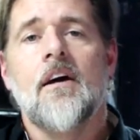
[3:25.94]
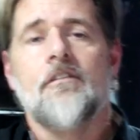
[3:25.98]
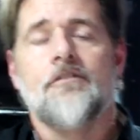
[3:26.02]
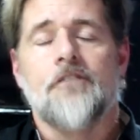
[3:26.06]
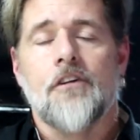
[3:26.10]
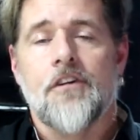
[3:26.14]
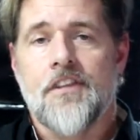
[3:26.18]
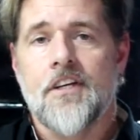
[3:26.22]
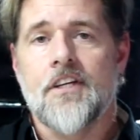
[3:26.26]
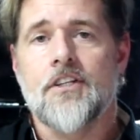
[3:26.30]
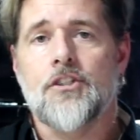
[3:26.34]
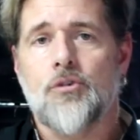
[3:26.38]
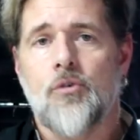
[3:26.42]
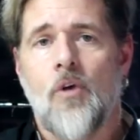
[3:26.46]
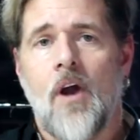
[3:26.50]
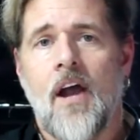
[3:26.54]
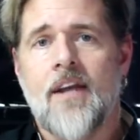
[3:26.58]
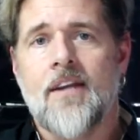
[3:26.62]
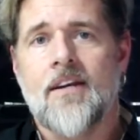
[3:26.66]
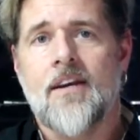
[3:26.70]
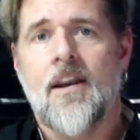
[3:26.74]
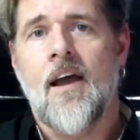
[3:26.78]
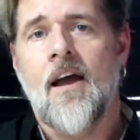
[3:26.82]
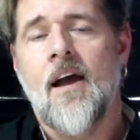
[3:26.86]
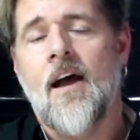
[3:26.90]
for this
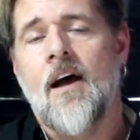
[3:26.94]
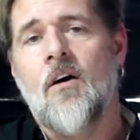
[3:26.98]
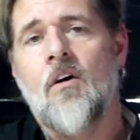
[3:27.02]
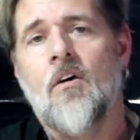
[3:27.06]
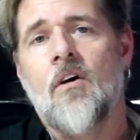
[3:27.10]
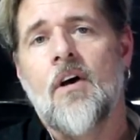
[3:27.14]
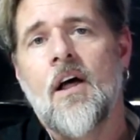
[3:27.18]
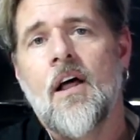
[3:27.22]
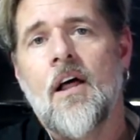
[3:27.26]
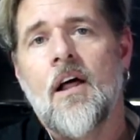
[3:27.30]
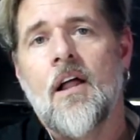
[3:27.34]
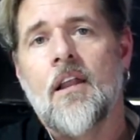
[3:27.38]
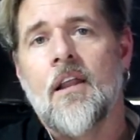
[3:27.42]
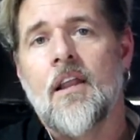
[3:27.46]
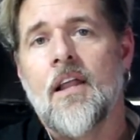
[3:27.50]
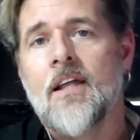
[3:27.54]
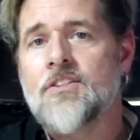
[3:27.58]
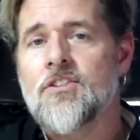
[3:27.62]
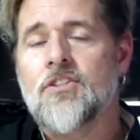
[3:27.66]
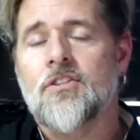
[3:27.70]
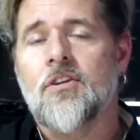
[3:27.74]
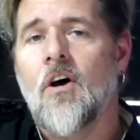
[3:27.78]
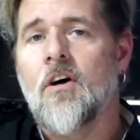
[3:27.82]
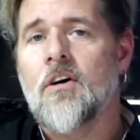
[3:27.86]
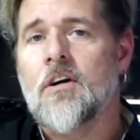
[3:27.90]
right now,
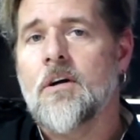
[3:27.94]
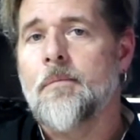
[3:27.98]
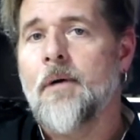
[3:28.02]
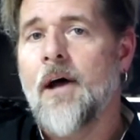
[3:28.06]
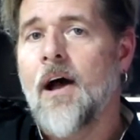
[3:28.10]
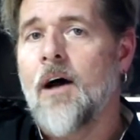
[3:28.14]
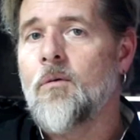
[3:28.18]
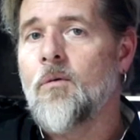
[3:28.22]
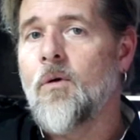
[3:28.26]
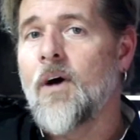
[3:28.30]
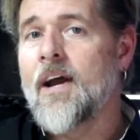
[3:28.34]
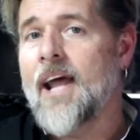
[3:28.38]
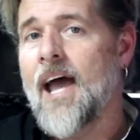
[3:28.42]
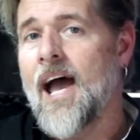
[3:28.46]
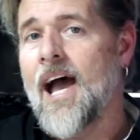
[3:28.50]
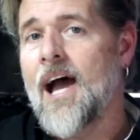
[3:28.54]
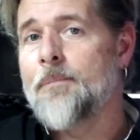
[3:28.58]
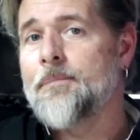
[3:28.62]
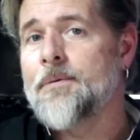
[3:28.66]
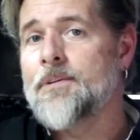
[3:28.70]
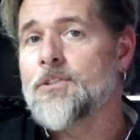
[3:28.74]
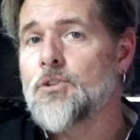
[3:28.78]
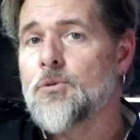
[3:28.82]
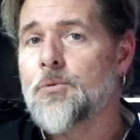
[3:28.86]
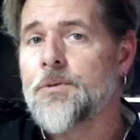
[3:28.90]
let's talk about what
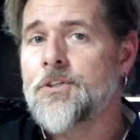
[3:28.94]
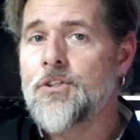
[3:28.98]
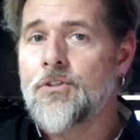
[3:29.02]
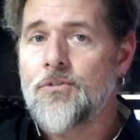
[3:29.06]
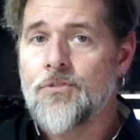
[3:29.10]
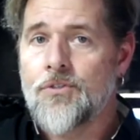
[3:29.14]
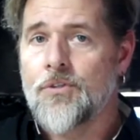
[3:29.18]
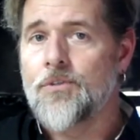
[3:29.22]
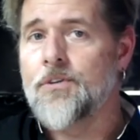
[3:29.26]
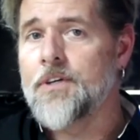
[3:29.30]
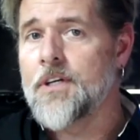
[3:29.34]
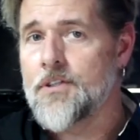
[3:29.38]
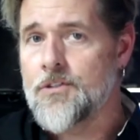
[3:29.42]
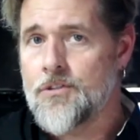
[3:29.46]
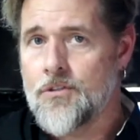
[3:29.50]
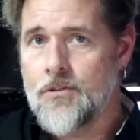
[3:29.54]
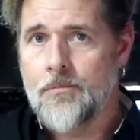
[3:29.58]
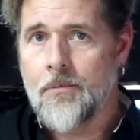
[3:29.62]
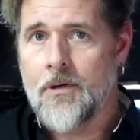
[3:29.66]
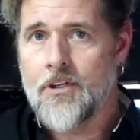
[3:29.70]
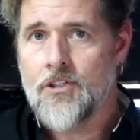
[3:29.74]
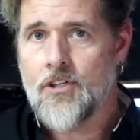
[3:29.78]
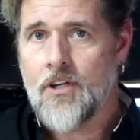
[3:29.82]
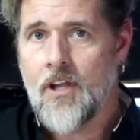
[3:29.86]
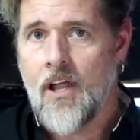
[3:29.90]
happens when you do get too
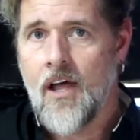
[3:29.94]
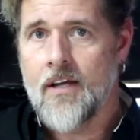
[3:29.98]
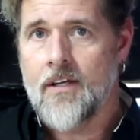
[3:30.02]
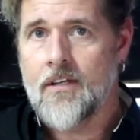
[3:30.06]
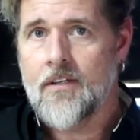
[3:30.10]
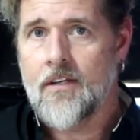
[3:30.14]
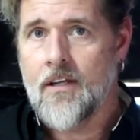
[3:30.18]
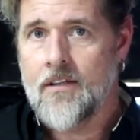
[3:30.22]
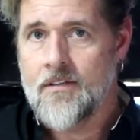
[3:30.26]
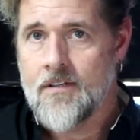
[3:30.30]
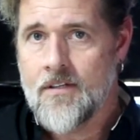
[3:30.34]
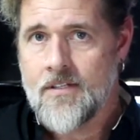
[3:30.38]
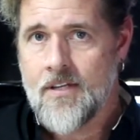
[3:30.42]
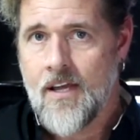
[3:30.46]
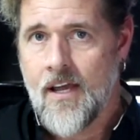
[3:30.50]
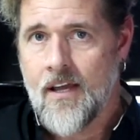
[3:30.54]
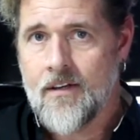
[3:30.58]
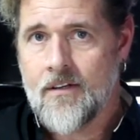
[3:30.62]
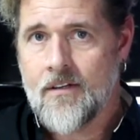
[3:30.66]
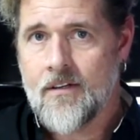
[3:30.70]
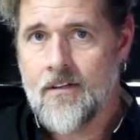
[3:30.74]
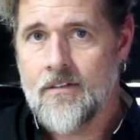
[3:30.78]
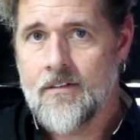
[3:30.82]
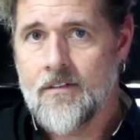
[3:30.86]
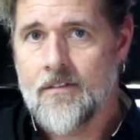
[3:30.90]
much light in the
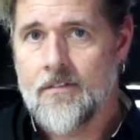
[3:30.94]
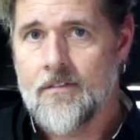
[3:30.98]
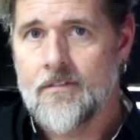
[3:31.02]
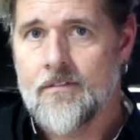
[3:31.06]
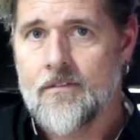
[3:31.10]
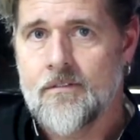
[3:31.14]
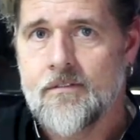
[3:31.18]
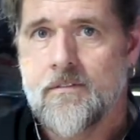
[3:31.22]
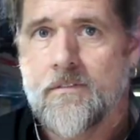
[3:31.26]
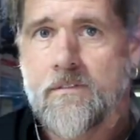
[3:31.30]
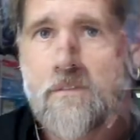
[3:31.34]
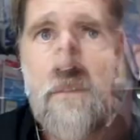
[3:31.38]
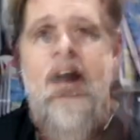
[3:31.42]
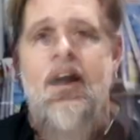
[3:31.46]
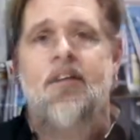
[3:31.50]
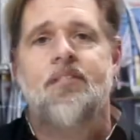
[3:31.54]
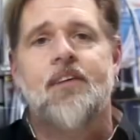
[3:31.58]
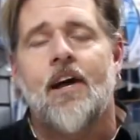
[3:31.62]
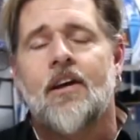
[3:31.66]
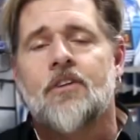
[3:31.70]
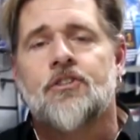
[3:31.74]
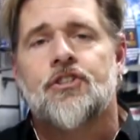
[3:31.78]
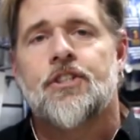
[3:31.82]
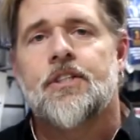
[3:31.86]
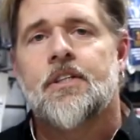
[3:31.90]
tank. So you have
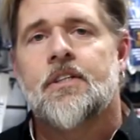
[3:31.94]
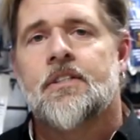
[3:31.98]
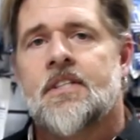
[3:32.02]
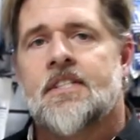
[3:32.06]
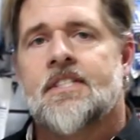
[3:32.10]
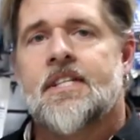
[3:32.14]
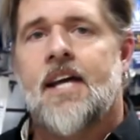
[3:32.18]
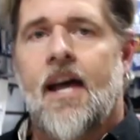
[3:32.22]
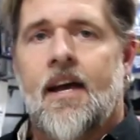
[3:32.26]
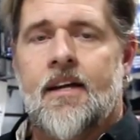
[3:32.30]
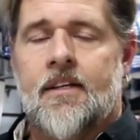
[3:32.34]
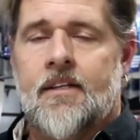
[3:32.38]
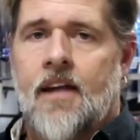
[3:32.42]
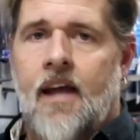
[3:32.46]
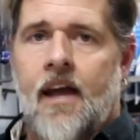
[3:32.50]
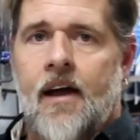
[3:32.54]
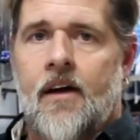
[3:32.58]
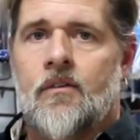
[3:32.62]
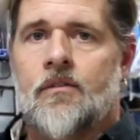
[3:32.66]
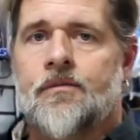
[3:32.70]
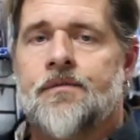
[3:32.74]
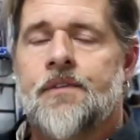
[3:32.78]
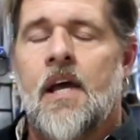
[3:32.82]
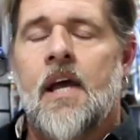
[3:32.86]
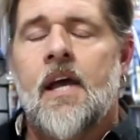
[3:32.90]
algae in the tank
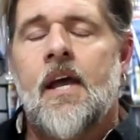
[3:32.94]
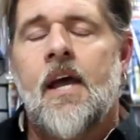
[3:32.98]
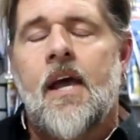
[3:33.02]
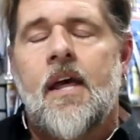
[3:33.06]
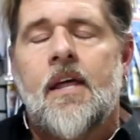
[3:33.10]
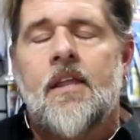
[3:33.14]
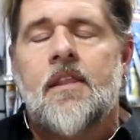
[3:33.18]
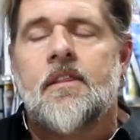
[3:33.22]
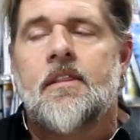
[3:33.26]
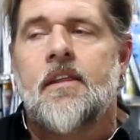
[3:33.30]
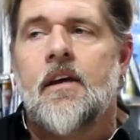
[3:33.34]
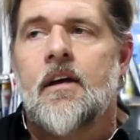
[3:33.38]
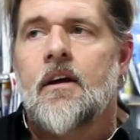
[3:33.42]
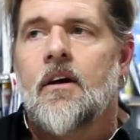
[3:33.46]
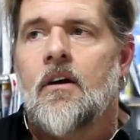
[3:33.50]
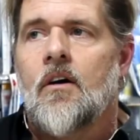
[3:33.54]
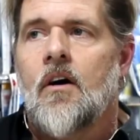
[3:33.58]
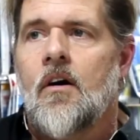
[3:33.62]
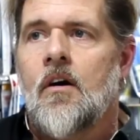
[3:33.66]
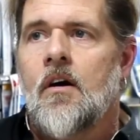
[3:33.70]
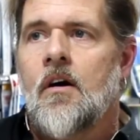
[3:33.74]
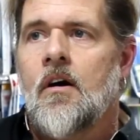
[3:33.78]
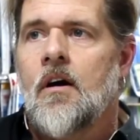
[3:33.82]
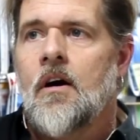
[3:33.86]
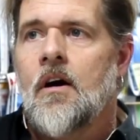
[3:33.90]
now there
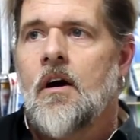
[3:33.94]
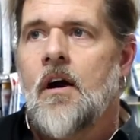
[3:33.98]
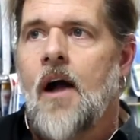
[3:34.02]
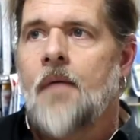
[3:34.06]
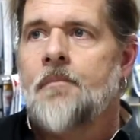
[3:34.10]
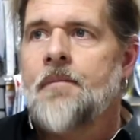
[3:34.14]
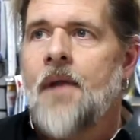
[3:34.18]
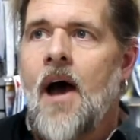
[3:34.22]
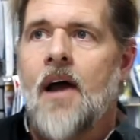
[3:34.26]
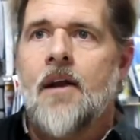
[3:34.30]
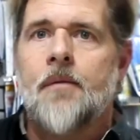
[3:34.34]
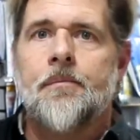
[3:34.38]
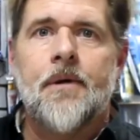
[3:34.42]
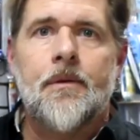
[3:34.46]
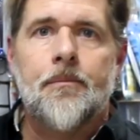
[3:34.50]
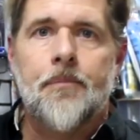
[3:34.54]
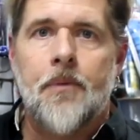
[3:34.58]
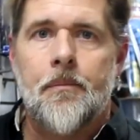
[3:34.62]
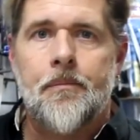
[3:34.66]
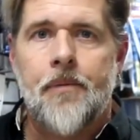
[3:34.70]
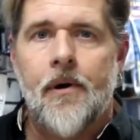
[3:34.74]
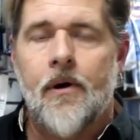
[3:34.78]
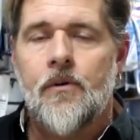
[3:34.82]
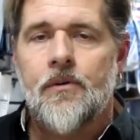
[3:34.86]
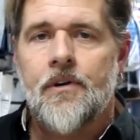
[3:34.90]
are, I'm not a big
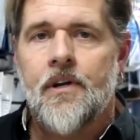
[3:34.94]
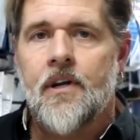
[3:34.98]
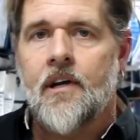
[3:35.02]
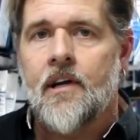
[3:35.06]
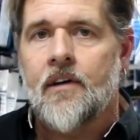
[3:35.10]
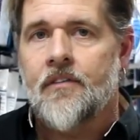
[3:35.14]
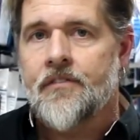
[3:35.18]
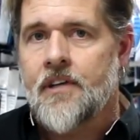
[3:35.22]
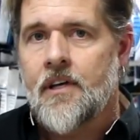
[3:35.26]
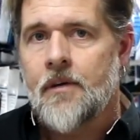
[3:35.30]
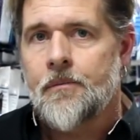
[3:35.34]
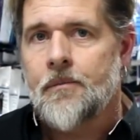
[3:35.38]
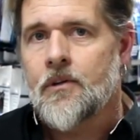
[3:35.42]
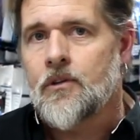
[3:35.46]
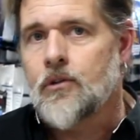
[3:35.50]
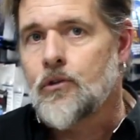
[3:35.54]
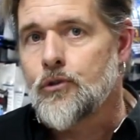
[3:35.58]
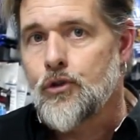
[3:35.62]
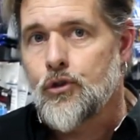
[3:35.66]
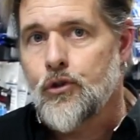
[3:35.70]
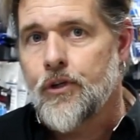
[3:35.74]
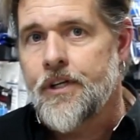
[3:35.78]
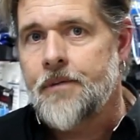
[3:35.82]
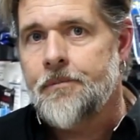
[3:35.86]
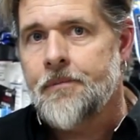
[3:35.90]
proponent of chemical
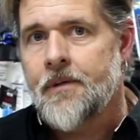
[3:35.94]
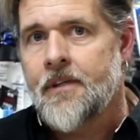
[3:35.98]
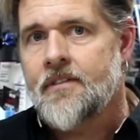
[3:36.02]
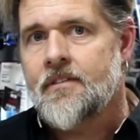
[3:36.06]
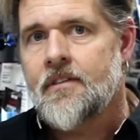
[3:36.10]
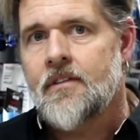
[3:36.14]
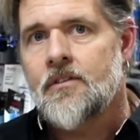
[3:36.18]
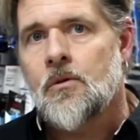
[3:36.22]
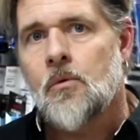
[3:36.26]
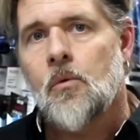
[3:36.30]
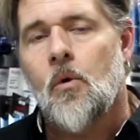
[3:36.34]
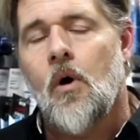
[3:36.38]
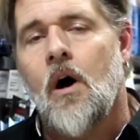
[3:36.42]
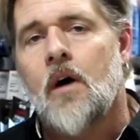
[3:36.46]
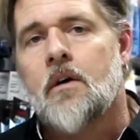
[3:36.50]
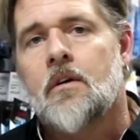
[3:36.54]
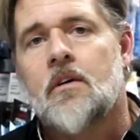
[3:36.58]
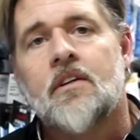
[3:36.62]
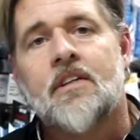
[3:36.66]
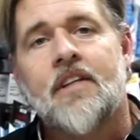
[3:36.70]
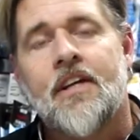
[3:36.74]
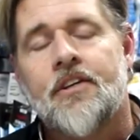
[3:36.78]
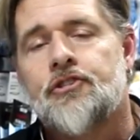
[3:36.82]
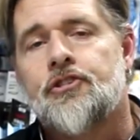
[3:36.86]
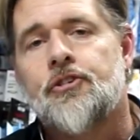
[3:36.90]
treatments in the
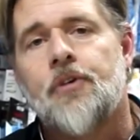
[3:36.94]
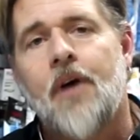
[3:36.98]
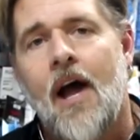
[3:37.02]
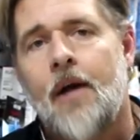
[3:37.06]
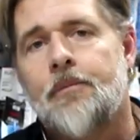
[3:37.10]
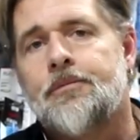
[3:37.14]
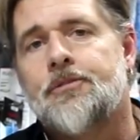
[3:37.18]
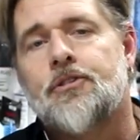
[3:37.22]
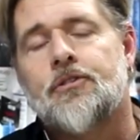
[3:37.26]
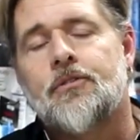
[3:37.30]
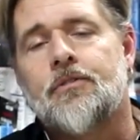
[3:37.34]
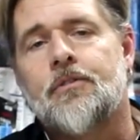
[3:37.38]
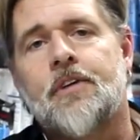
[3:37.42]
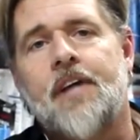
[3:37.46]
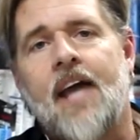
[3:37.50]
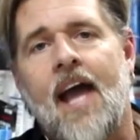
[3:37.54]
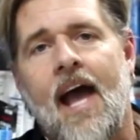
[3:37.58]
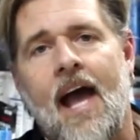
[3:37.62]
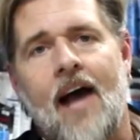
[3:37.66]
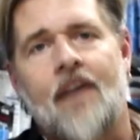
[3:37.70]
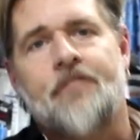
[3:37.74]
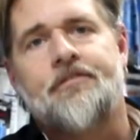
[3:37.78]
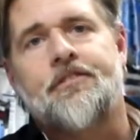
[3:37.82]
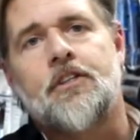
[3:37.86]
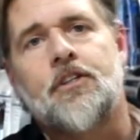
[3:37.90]
water unless you absolutely
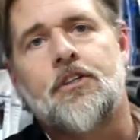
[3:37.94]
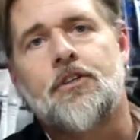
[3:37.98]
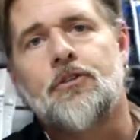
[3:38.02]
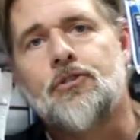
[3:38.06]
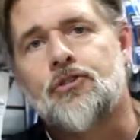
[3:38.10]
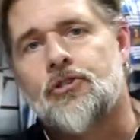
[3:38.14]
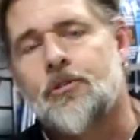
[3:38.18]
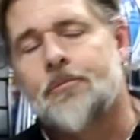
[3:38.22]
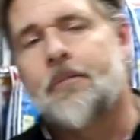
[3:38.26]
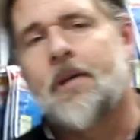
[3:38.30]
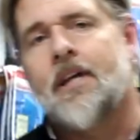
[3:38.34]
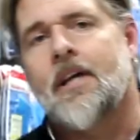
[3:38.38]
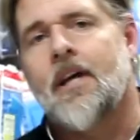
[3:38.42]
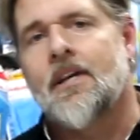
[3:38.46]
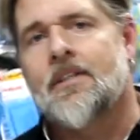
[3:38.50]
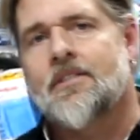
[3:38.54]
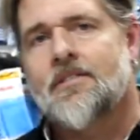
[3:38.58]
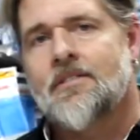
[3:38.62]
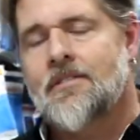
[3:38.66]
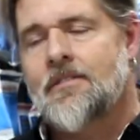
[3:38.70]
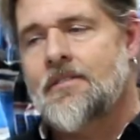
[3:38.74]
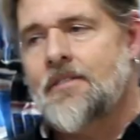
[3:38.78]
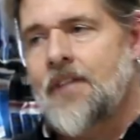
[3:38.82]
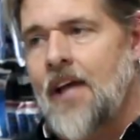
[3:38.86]
have to use them because